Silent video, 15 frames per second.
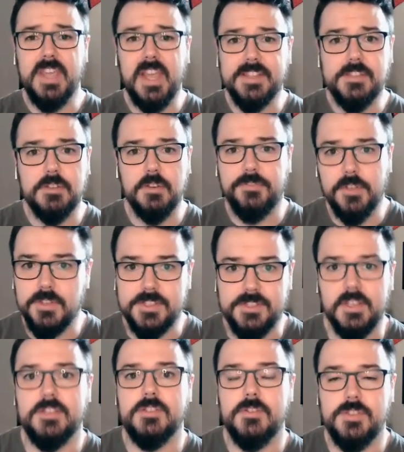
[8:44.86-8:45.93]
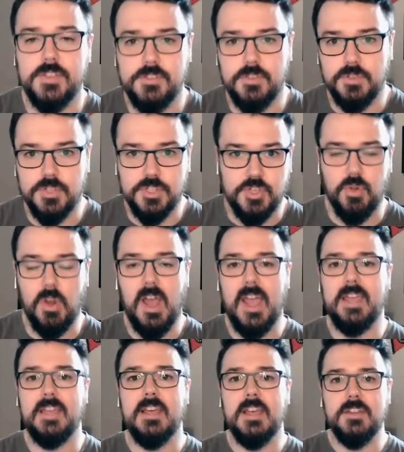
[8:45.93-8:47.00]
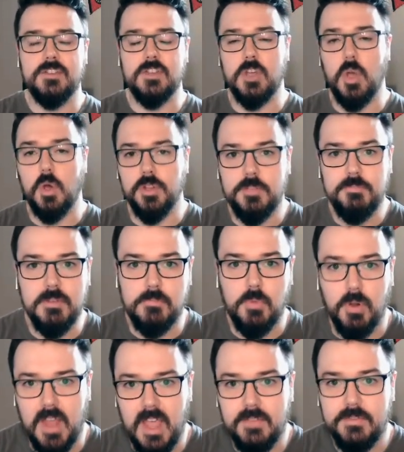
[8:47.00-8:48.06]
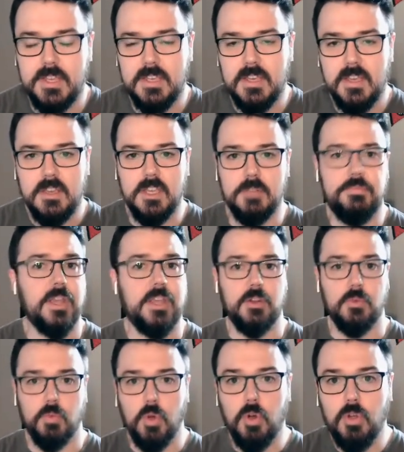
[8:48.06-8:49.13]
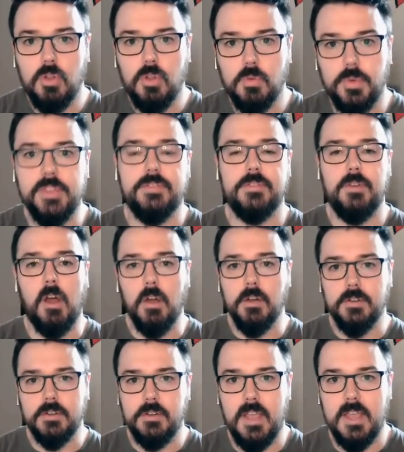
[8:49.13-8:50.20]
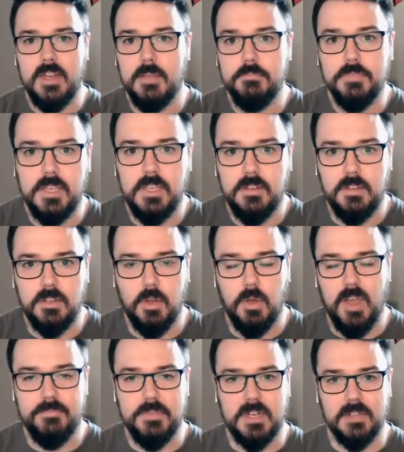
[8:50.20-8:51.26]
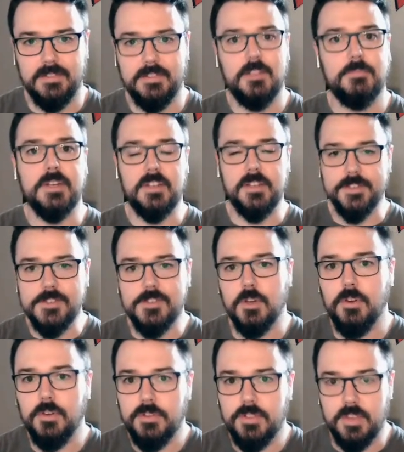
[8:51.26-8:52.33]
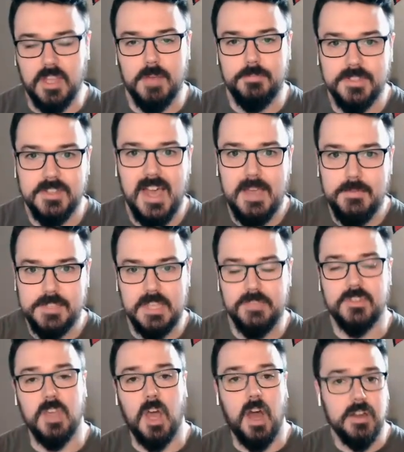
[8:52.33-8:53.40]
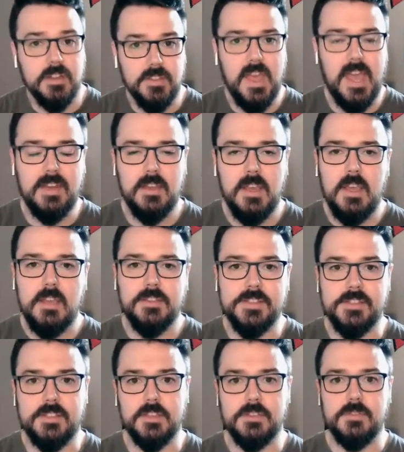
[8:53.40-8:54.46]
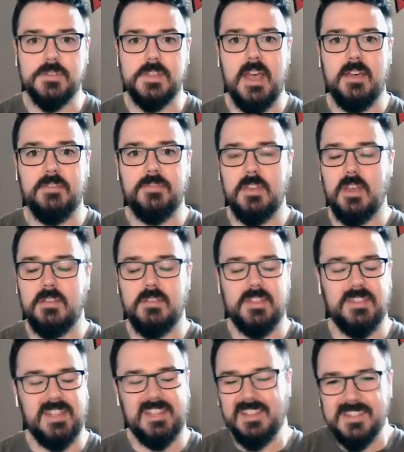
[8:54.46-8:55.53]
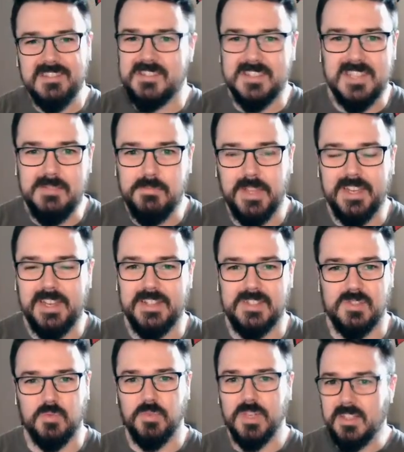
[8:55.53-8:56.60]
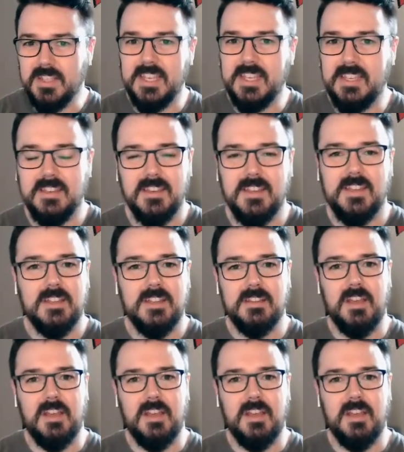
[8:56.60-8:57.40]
the answer if you're the Sixers is you just try to go a little bit more heavy in pick and roll with Harden and Embiid. You know, I've been a little bit concerned the couple times they've gone to that, the Sixers have. It doesn't seem like it's really